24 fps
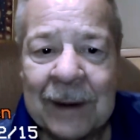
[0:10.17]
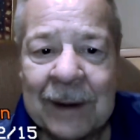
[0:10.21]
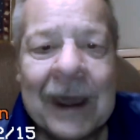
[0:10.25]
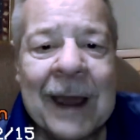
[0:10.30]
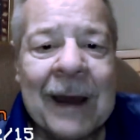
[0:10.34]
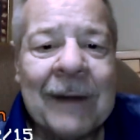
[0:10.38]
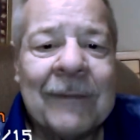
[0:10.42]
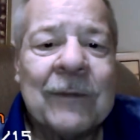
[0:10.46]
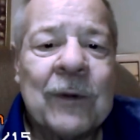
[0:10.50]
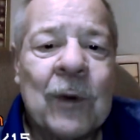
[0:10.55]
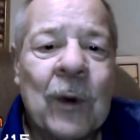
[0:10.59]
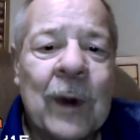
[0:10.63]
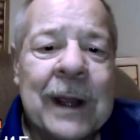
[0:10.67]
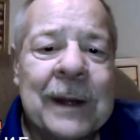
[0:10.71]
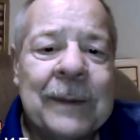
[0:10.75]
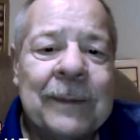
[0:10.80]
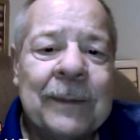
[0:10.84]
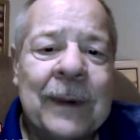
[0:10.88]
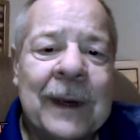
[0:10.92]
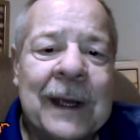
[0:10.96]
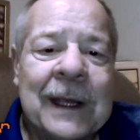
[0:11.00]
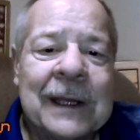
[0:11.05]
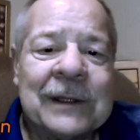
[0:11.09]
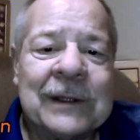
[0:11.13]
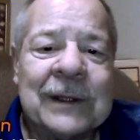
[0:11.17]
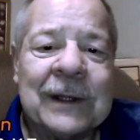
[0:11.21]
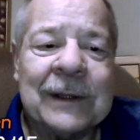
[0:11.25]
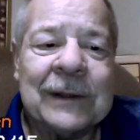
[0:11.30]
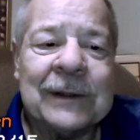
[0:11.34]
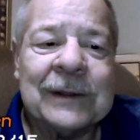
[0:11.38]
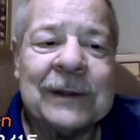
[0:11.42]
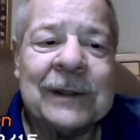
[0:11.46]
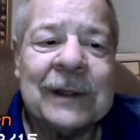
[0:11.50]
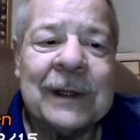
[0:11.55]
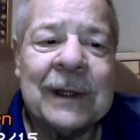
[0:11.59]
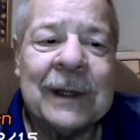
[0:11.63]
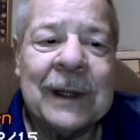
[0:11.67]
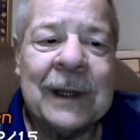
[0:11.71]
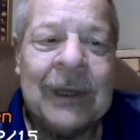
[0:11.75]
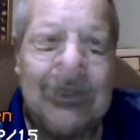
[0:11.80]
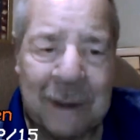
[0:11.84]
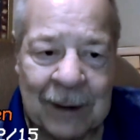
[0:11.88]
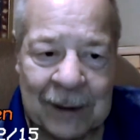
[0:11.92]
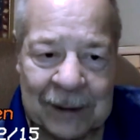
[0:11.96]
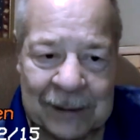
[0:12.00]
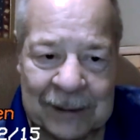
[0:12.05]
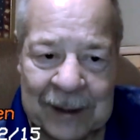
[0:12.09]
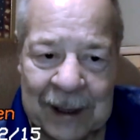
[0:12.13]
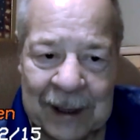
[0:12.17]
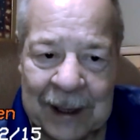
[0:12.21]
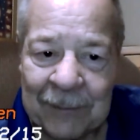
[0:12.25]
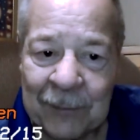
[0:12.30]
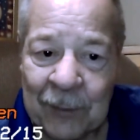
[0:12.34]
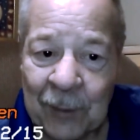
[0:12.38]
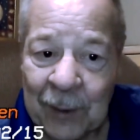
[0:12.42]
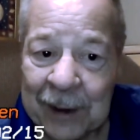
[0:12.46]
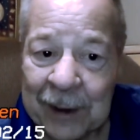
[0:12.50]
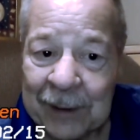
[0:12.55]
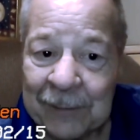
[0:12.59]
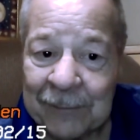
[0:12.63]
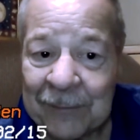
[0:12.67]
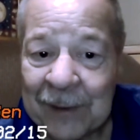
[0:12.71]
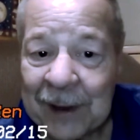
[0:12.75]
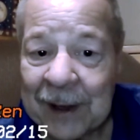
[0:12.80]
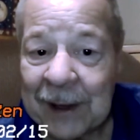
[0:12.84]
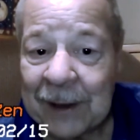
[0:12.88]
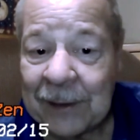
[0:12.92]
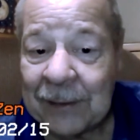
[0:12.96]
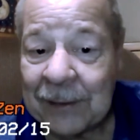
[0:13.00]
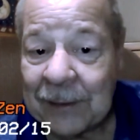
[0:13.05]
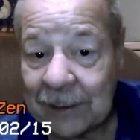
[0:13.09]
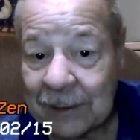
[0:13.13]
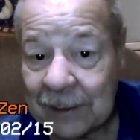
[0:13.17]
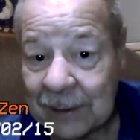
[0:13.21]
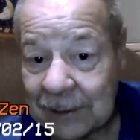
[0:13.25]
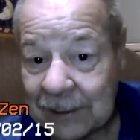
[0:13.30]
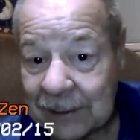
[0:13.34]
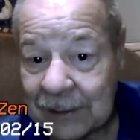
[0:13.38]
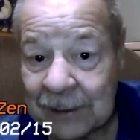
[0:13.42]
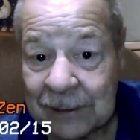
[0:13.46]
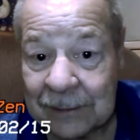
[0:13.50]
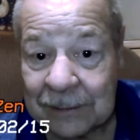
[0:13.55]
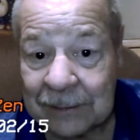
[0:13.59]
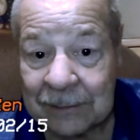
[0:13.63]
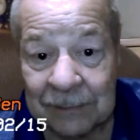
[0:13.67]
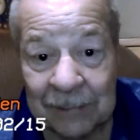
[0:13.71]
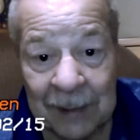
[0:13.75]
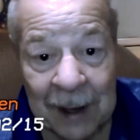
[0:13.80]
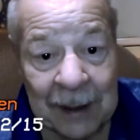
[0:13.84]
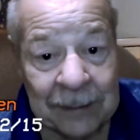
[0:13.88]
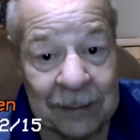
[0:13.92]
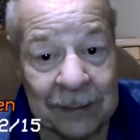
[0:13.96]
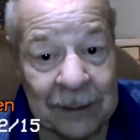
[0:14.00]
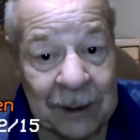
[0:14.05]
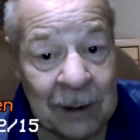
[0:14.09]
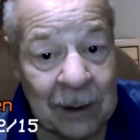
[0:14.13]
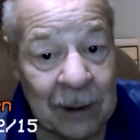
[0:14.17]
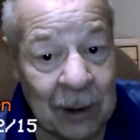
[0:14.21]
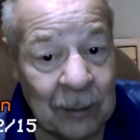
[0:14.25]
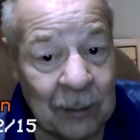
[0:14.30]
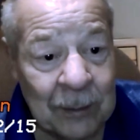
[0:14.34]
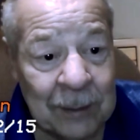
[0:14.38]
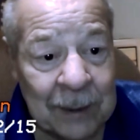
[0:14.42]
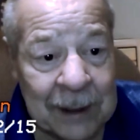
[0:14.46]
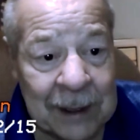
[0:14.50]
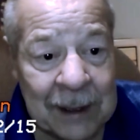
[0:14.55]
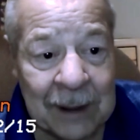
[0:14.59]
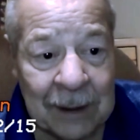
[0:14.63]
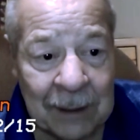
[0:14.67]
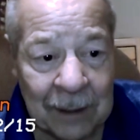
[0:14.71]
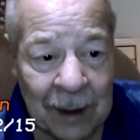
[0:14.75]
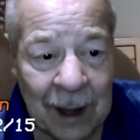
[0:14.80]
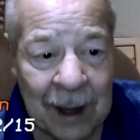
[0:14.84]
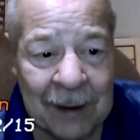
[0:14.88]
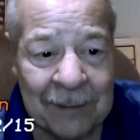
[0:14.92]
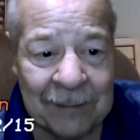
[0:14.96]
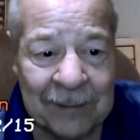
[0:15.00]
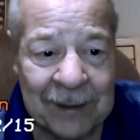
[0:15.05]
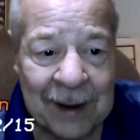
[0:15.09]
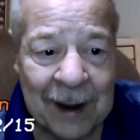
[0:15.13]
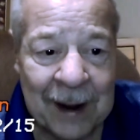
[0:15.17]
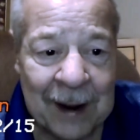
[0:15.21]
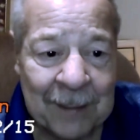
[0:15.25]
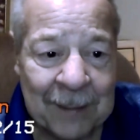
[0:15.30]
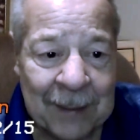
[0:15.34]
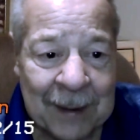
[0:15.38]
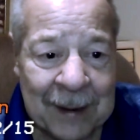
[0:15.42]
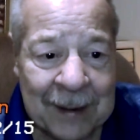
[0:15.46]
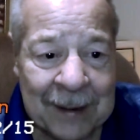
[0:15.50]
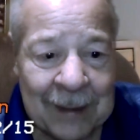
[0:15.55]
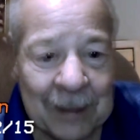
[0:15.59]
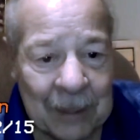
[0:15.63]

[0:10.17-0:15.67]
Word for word: They have great patience because they have great faith that this is not their only lifetime.